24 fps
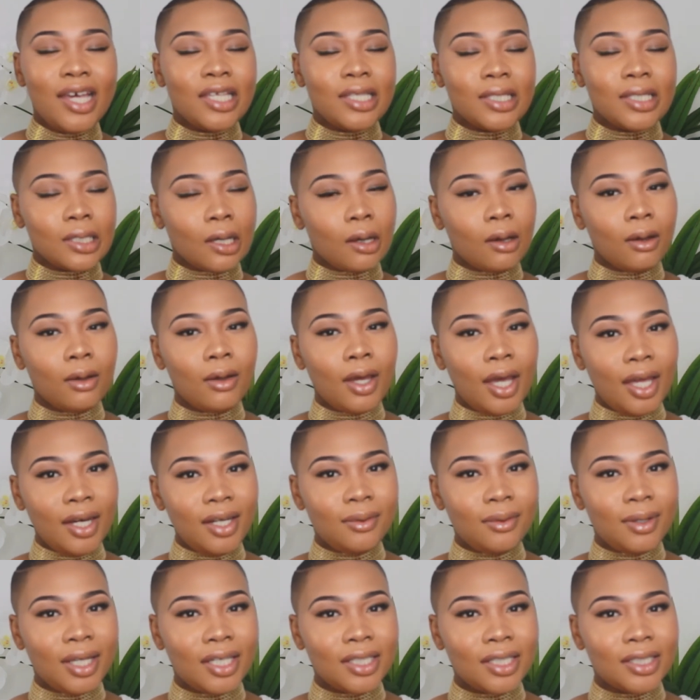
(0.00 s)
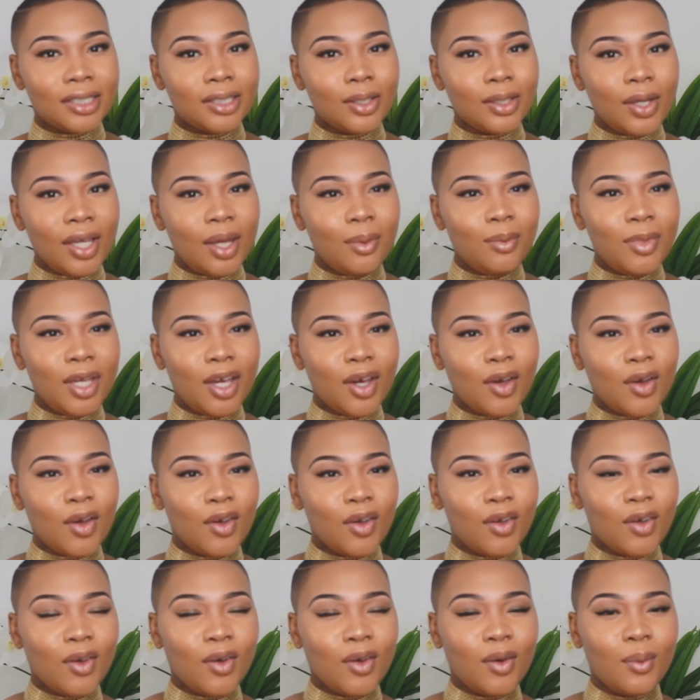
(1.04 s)
So anyways, so yeah, me and
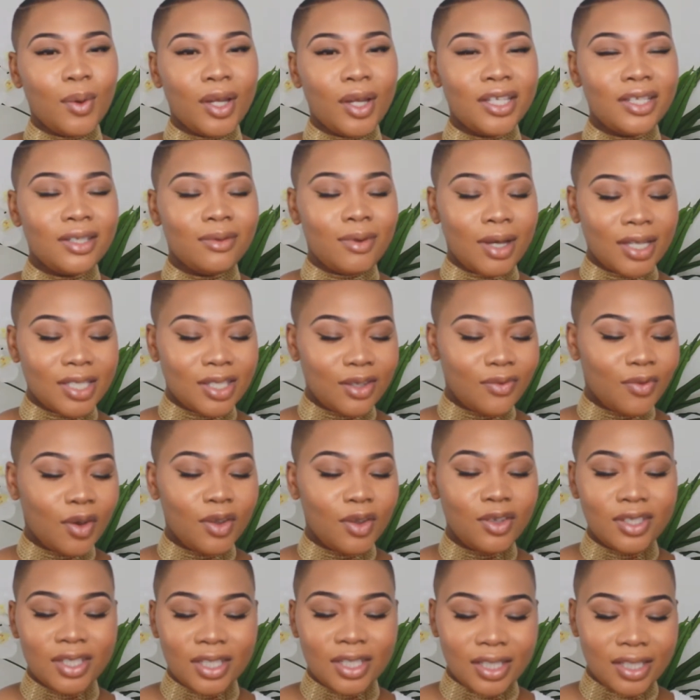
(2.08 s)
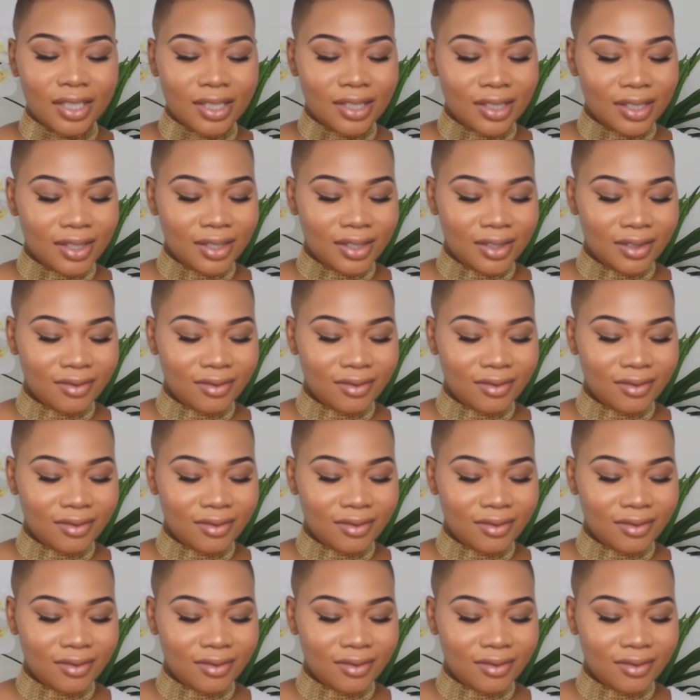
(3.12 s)
Coco must have gone to this